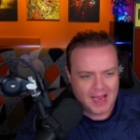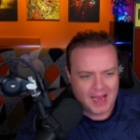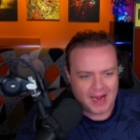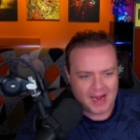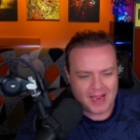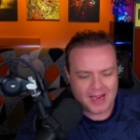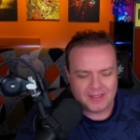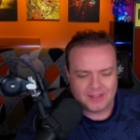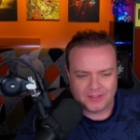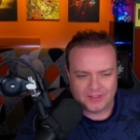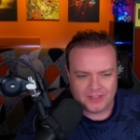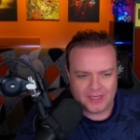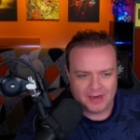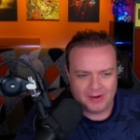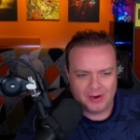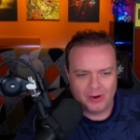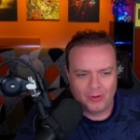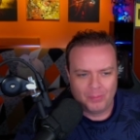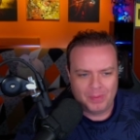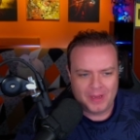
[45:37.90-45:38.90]
And I had
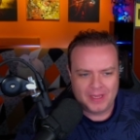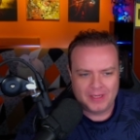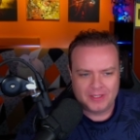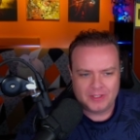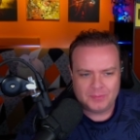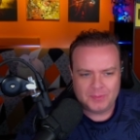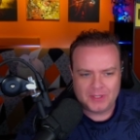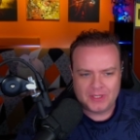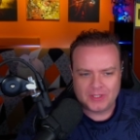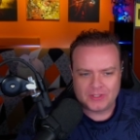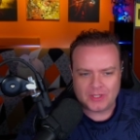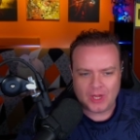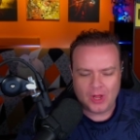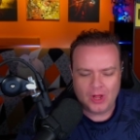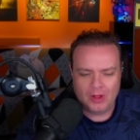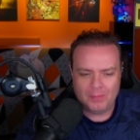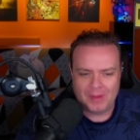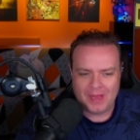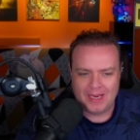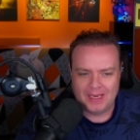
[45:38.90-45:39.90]
zero bills because
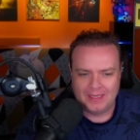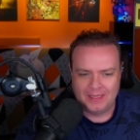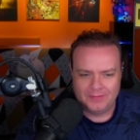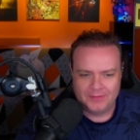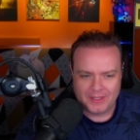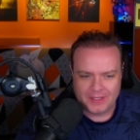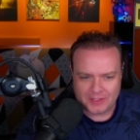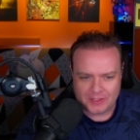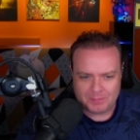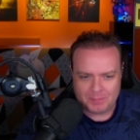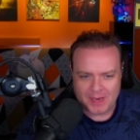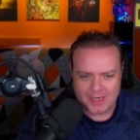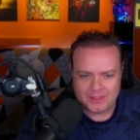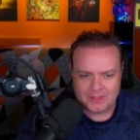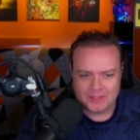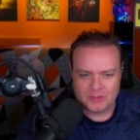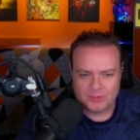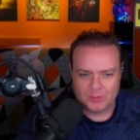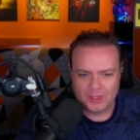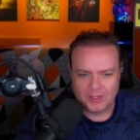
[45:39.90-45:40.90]
all my living
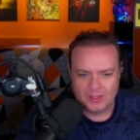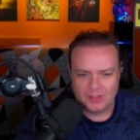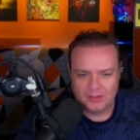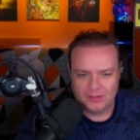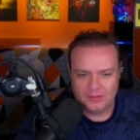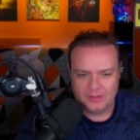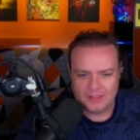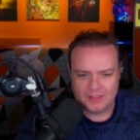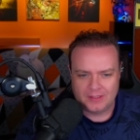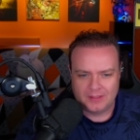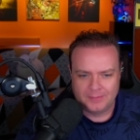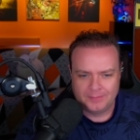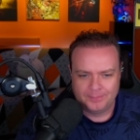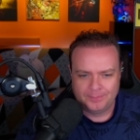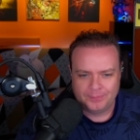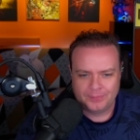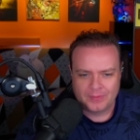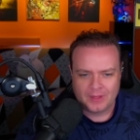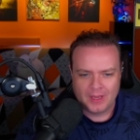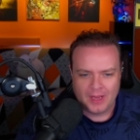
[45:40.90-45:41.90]
expenses were included.
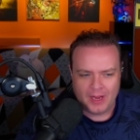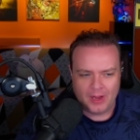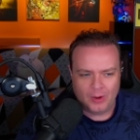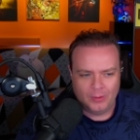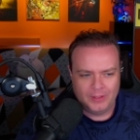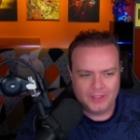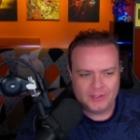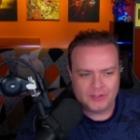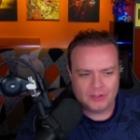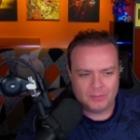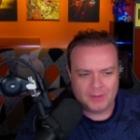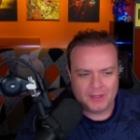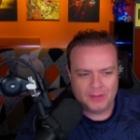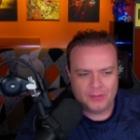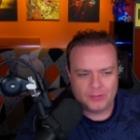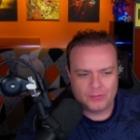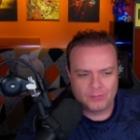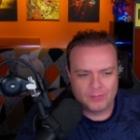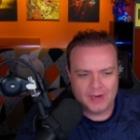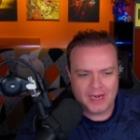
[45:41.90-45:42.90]
It only took me
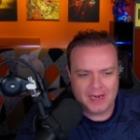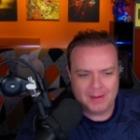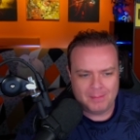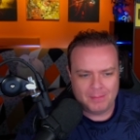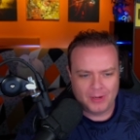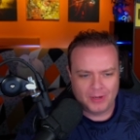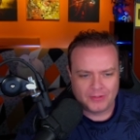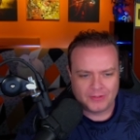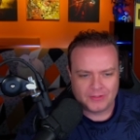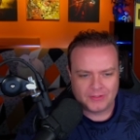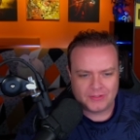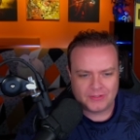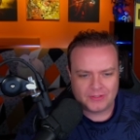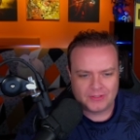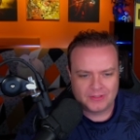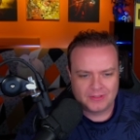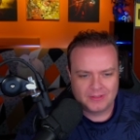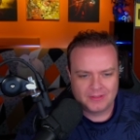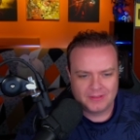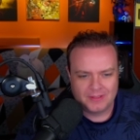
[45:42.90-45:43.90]
3
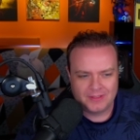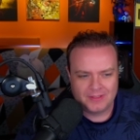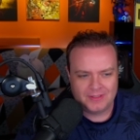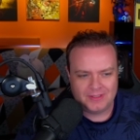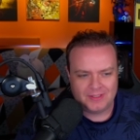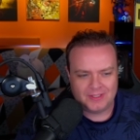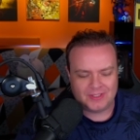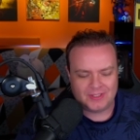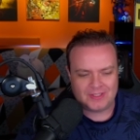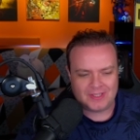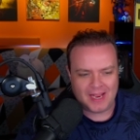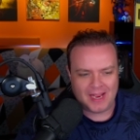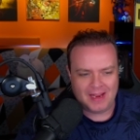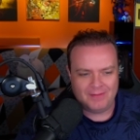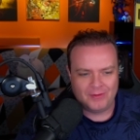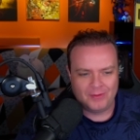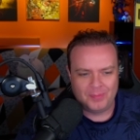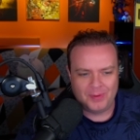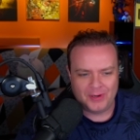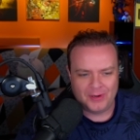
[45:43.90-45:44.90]
months to
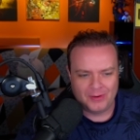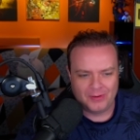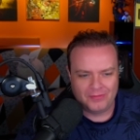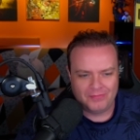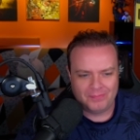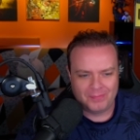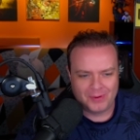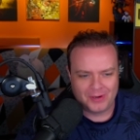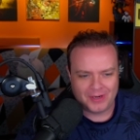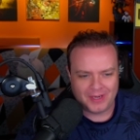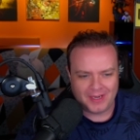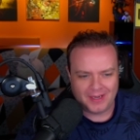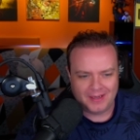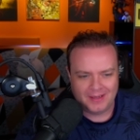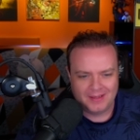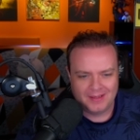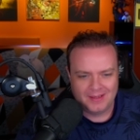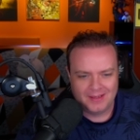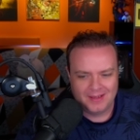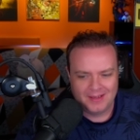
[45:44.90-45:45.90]
save up enough money
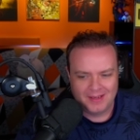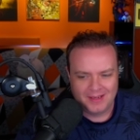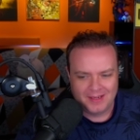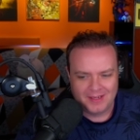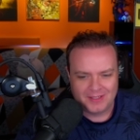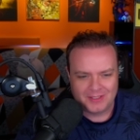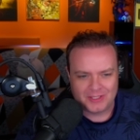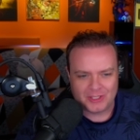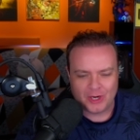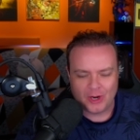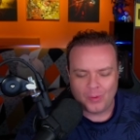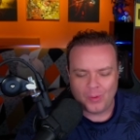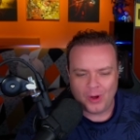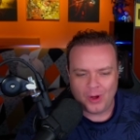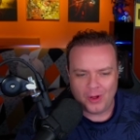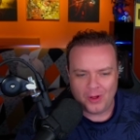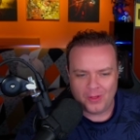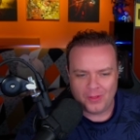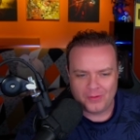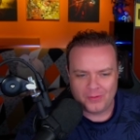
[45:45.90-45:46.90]
to go
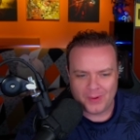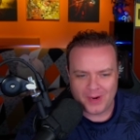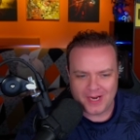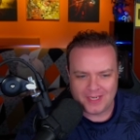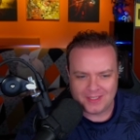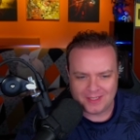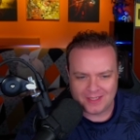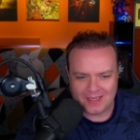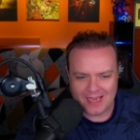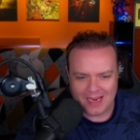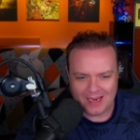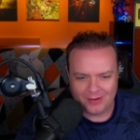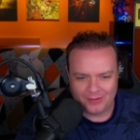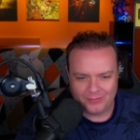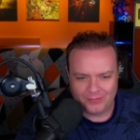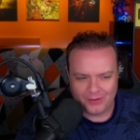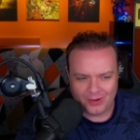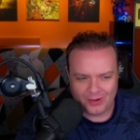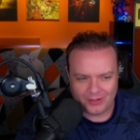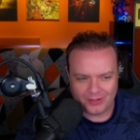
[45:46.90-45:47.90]
all the way to
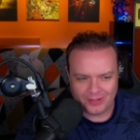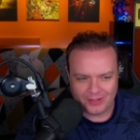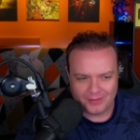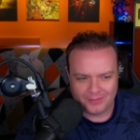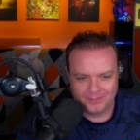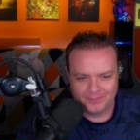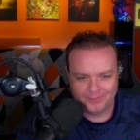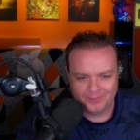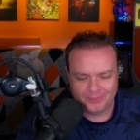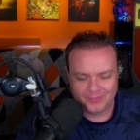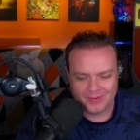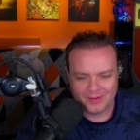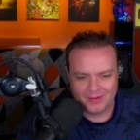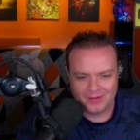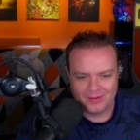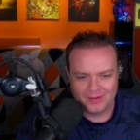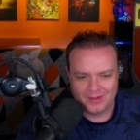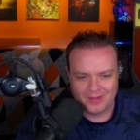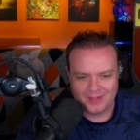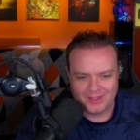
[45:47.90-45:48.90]
California
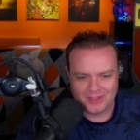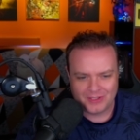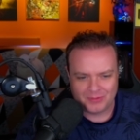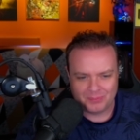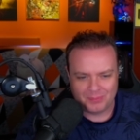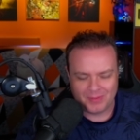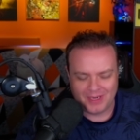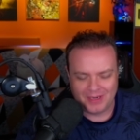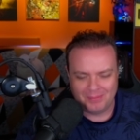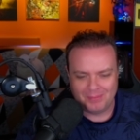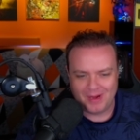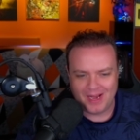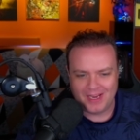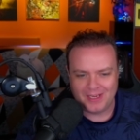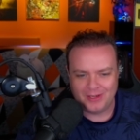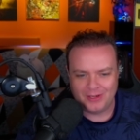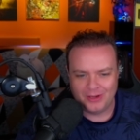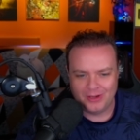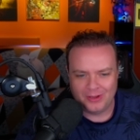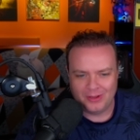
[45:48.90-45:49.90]
to meet my
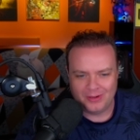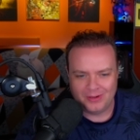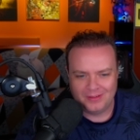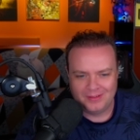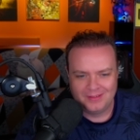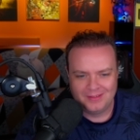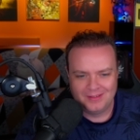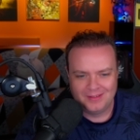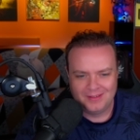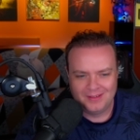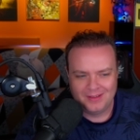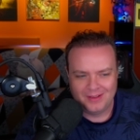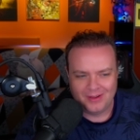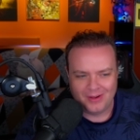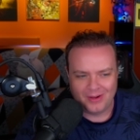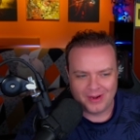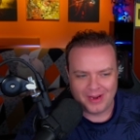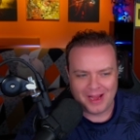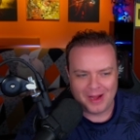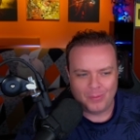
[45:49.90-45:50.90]
girl
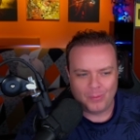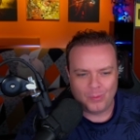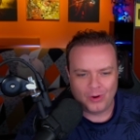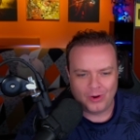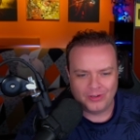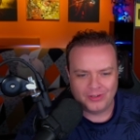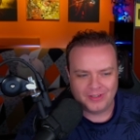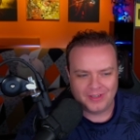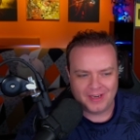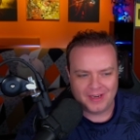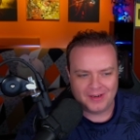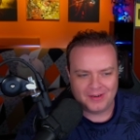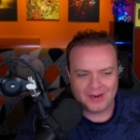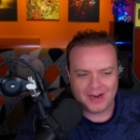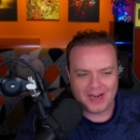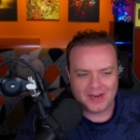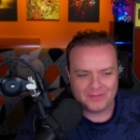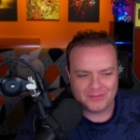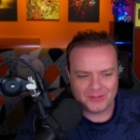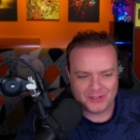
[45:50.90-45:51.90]
on our 1-year
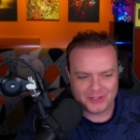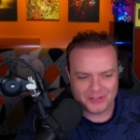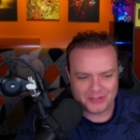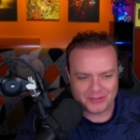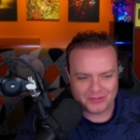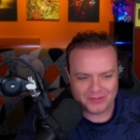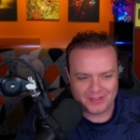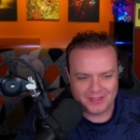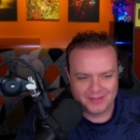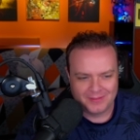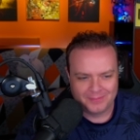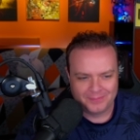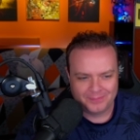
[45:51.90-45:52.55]
anniversary.